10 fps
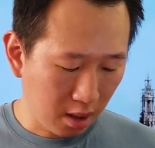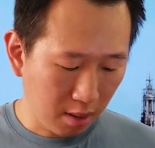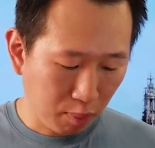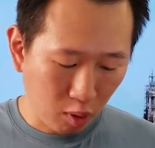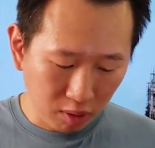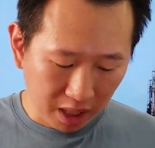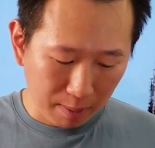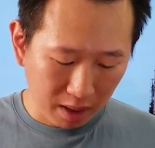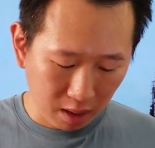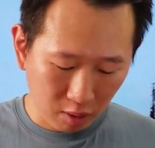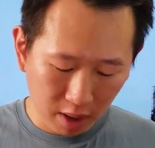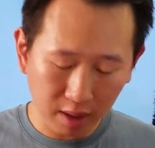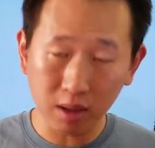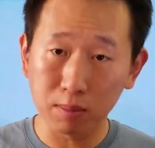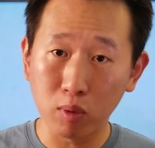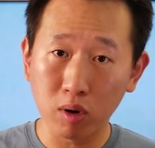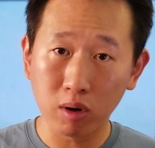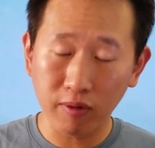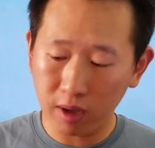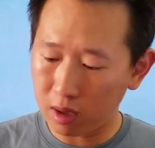prototyping and creating this board
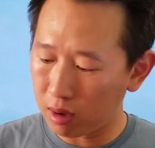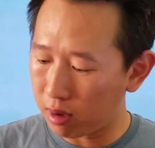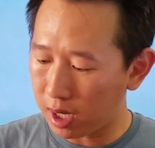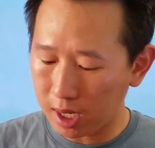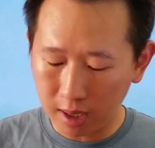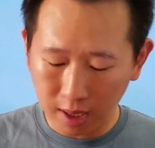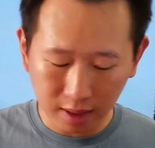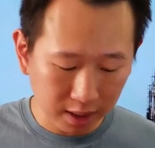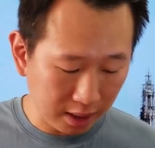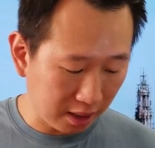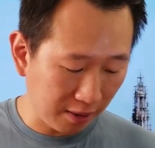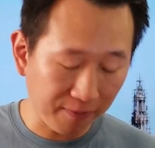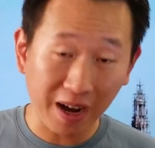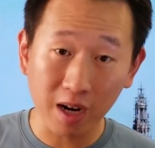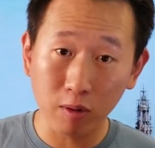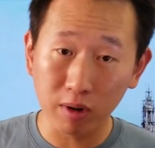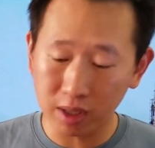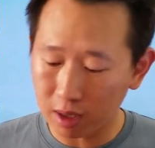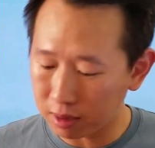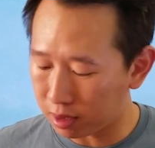over here, and this is the final
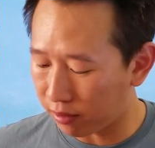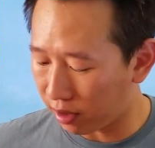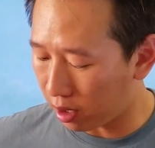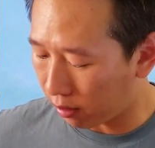results over here,